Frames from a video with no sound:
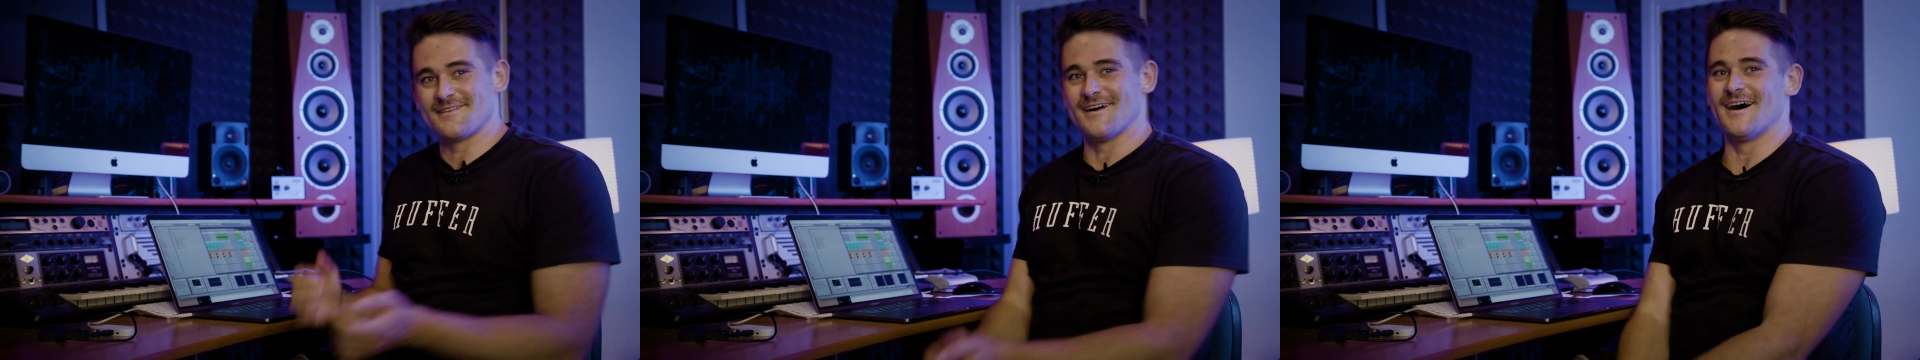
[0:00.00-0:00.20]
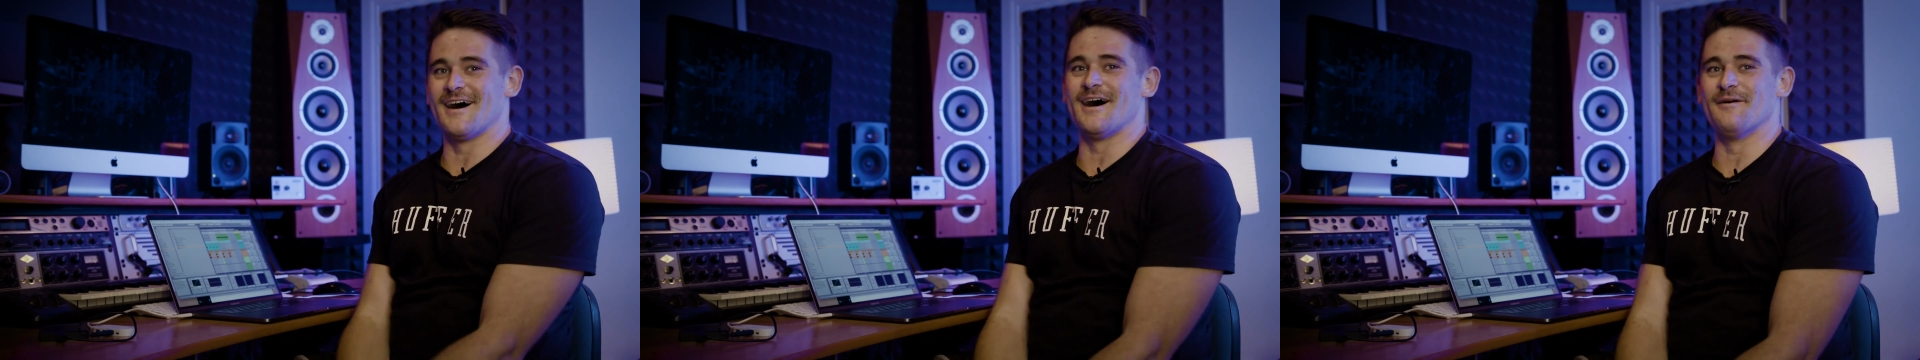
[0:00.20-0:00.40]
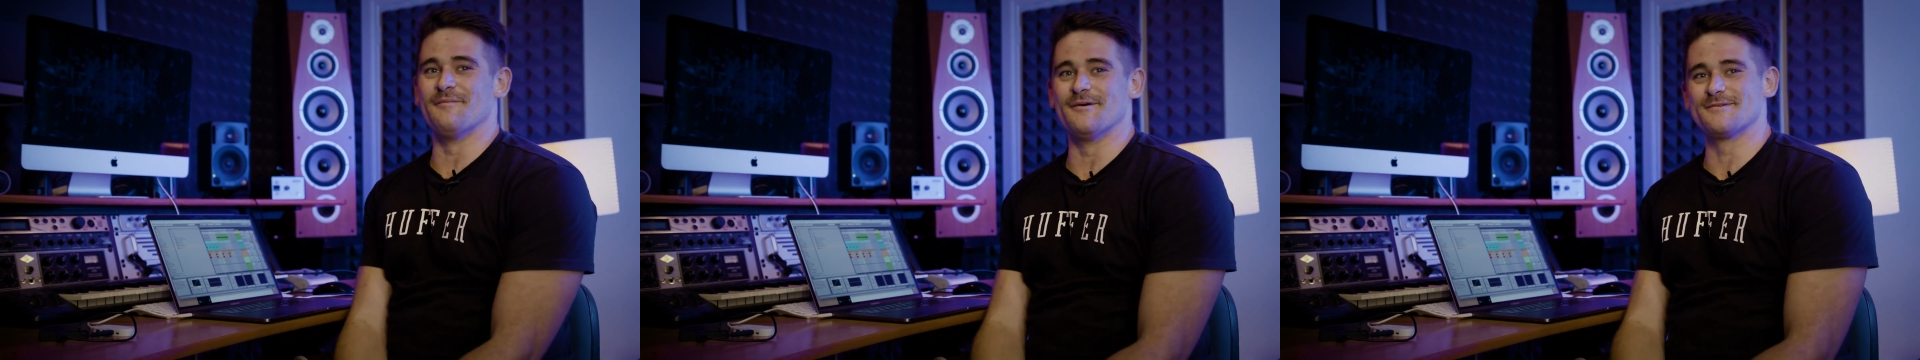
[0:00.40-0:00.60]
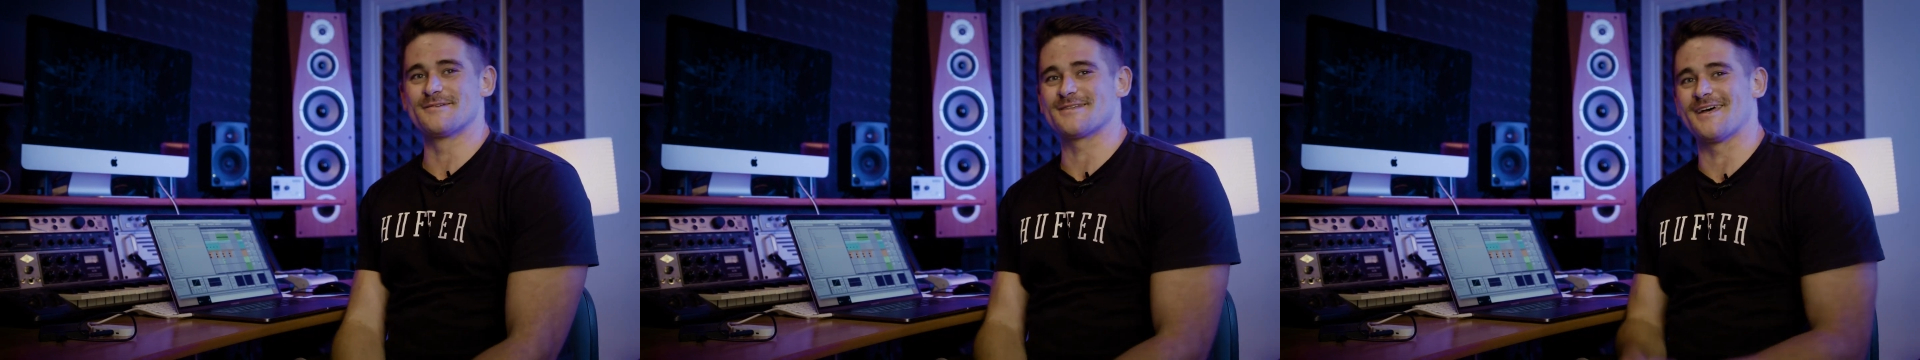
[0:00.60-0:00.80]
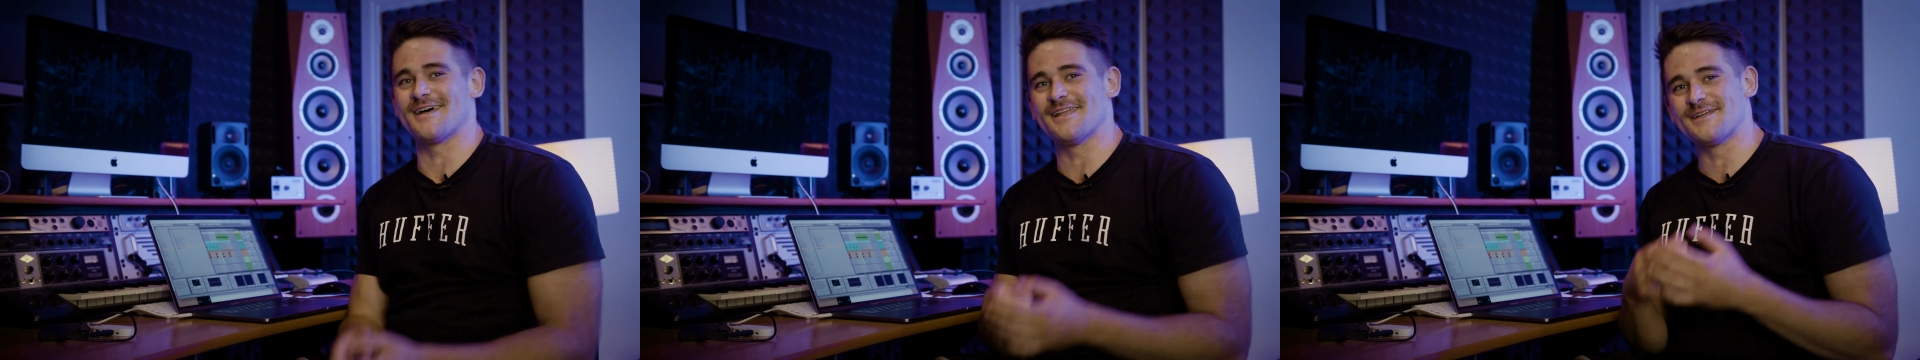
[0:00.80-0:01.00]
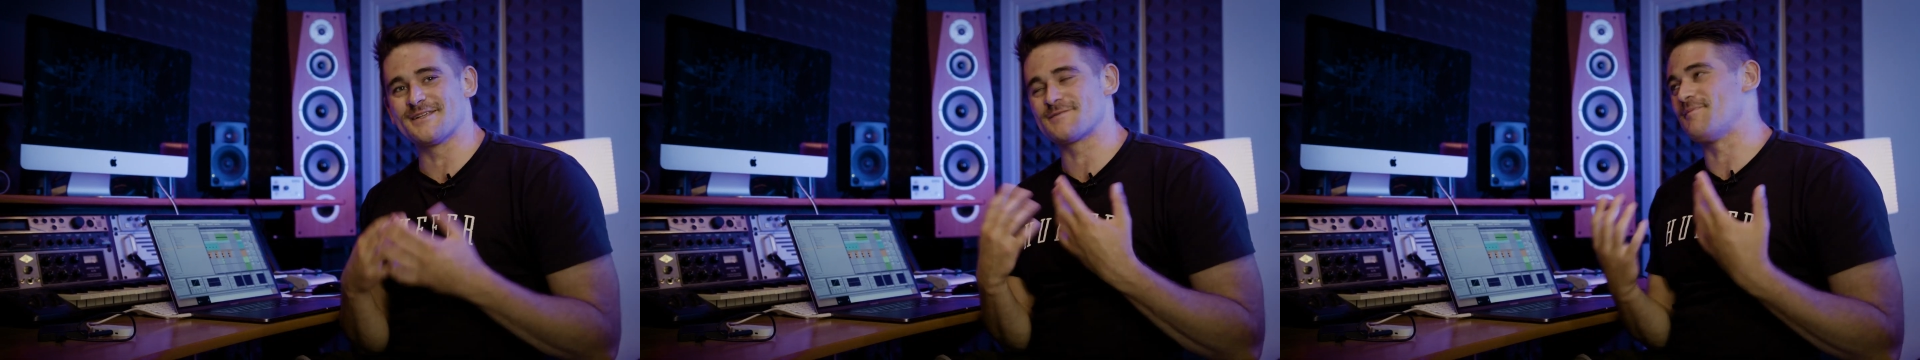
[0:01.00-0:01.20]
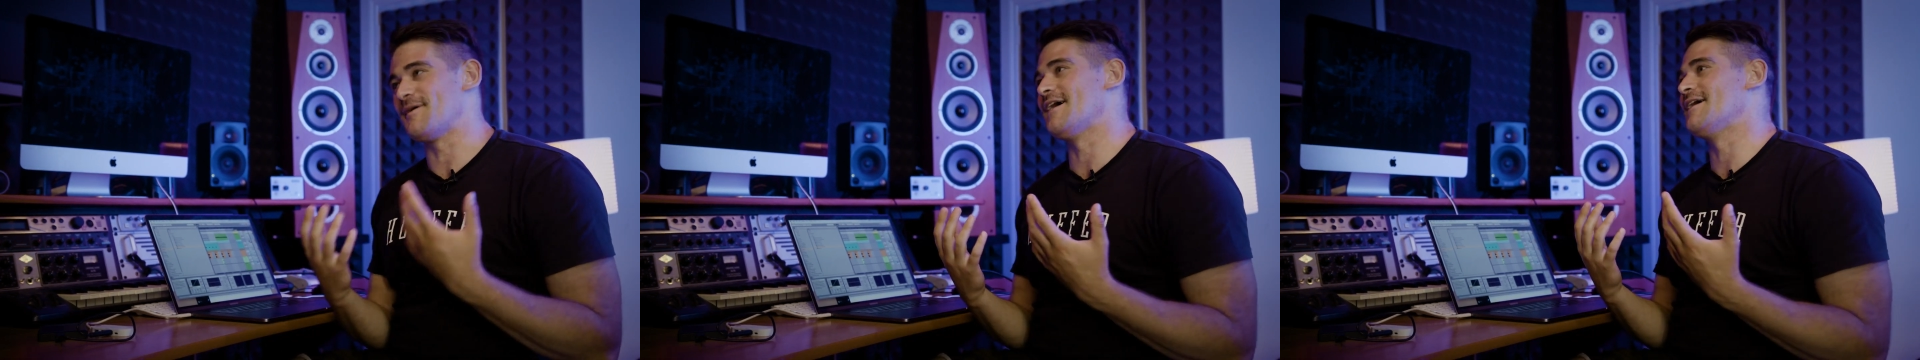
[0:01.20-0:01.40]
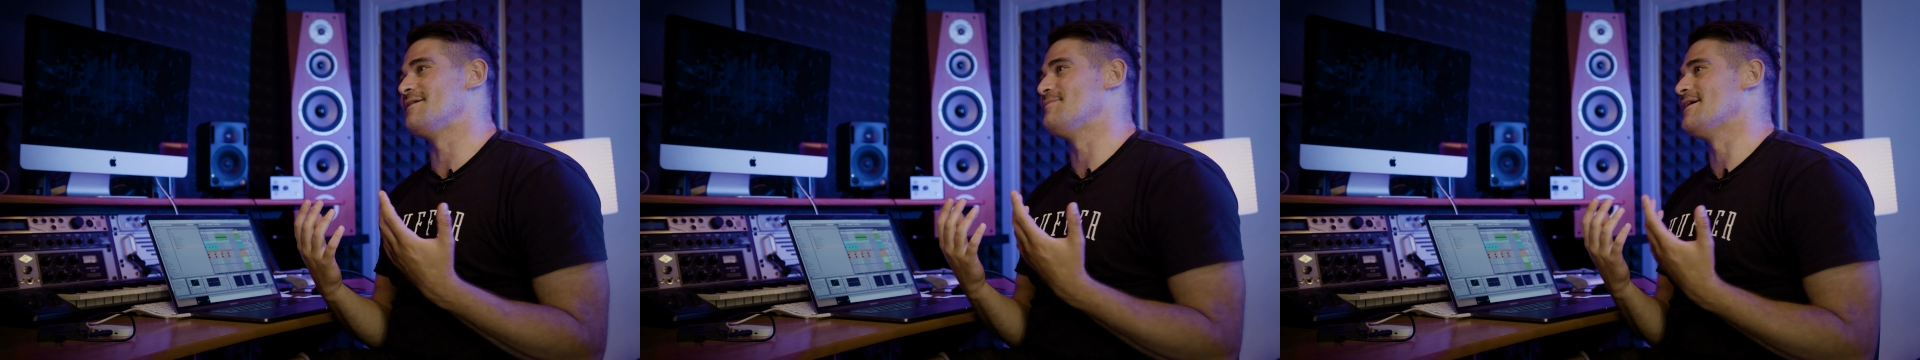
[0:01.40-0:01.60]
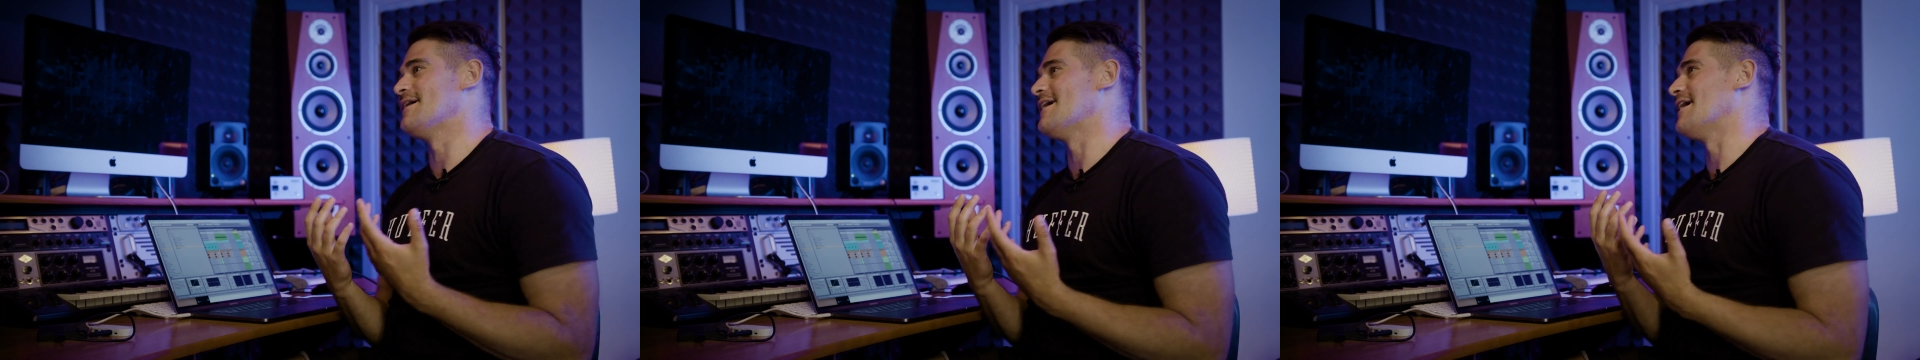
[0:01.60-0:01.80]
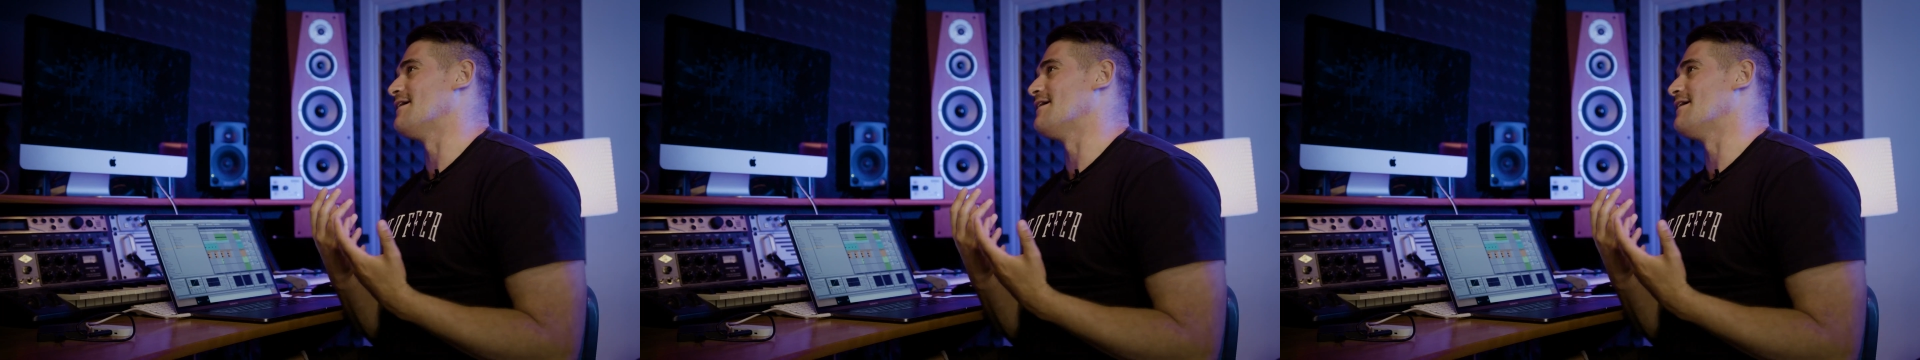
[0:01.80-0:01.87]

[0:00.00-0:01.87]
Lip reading: It was slightly inspired by,